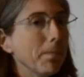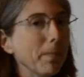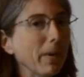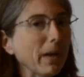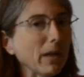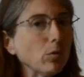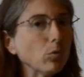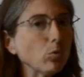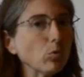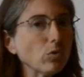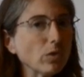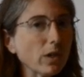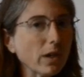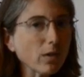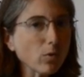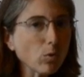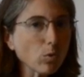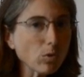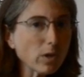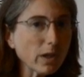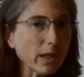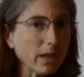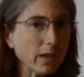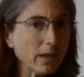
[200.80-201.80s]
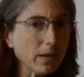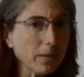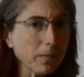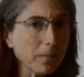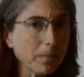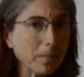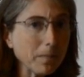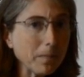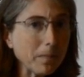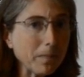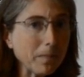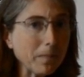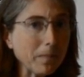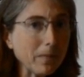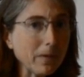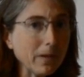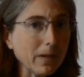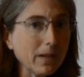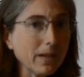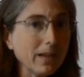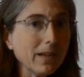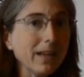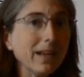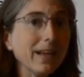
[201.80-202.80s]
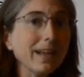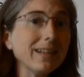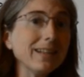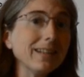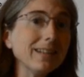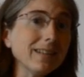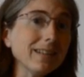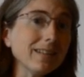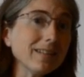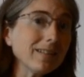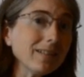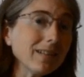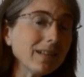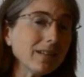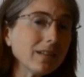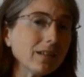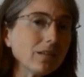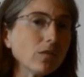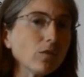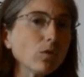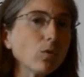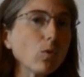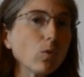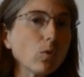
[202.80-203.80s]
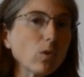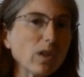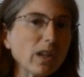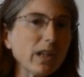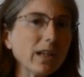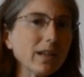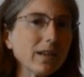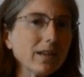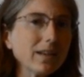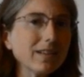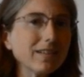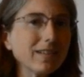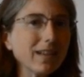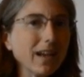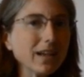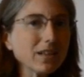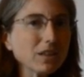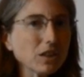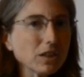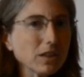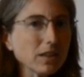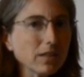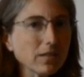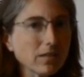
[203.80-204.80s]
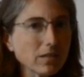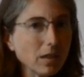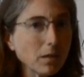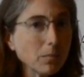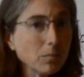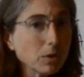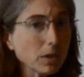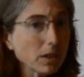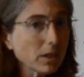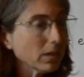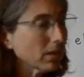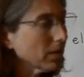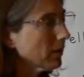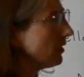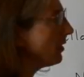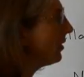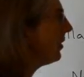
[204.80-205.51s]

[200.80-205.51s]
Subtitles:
Me gusta correr. And in this sentence, correr is actually the subject.